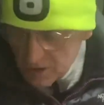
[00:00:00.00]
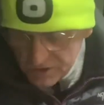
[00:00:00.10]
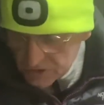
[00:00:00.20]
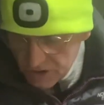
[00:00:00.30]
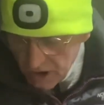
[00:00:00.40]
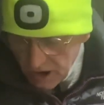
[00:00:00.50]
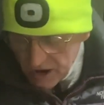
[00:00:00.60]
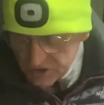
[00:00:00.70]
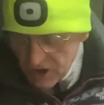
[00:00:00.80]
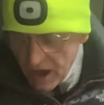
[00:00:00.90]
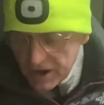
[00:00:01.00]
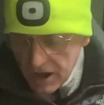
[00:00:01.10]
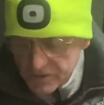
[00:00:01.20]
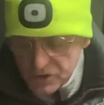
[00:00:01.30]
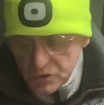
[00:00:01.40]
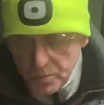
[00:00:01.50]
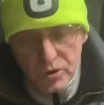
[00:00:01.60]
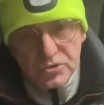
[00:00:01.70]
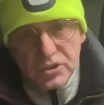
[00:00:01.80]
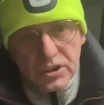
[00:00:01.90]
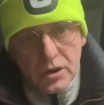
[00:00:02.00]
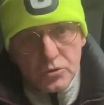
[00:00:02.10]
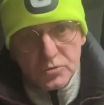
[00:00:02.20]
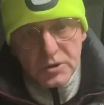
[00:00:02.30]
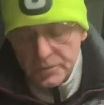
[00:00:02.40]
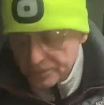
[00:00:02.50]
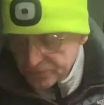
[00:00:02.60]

It's the RAF's response that kills me.